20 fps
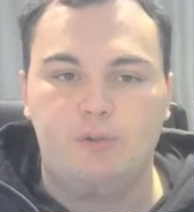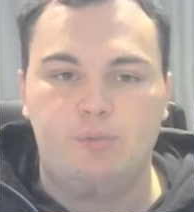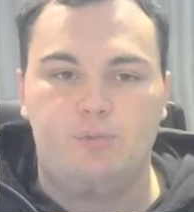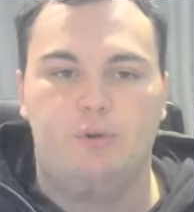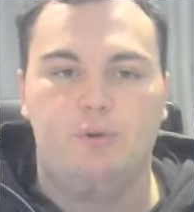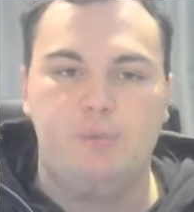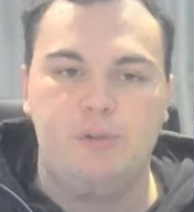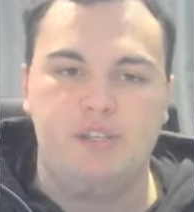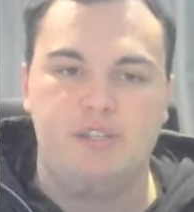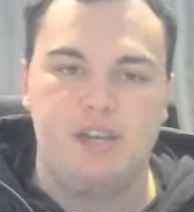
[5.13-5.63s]

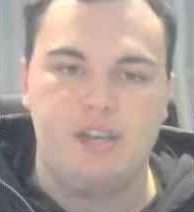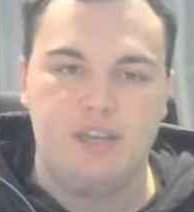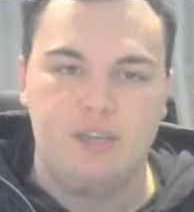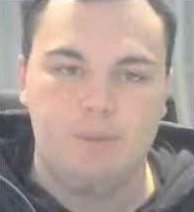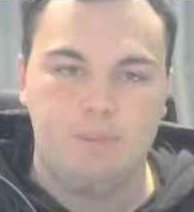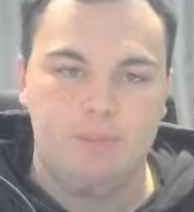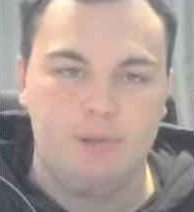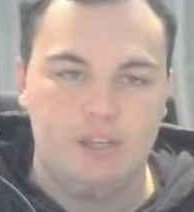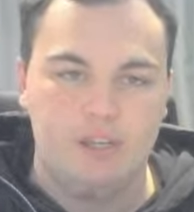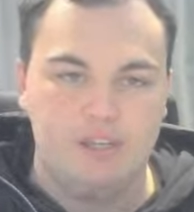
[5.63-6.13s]
will be
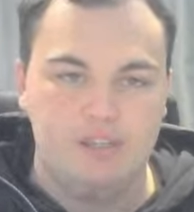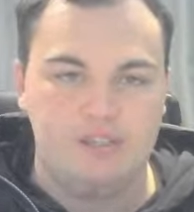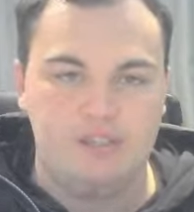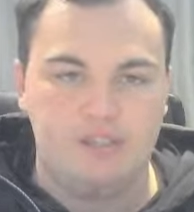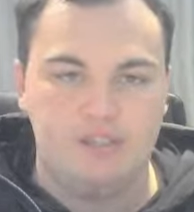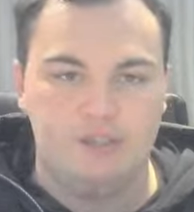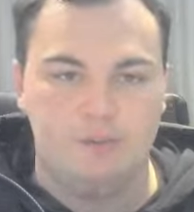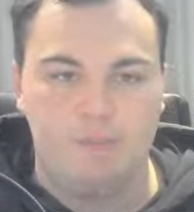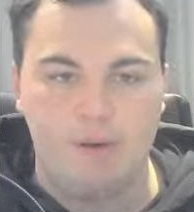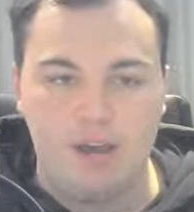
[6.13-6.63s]
taking place
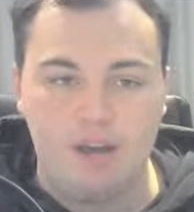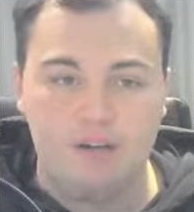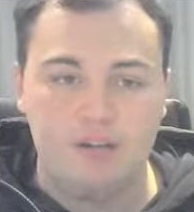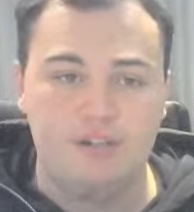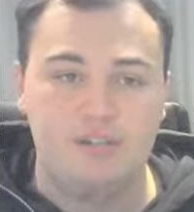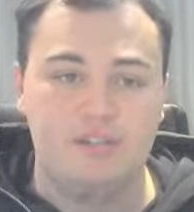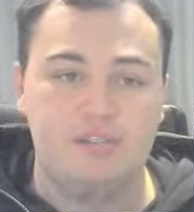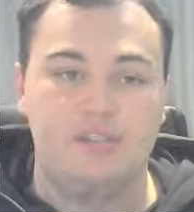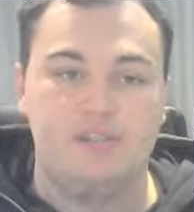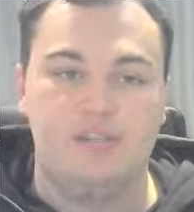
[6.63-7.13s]
in
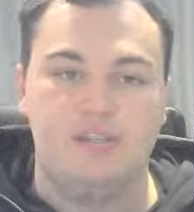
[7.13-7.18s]
Paris.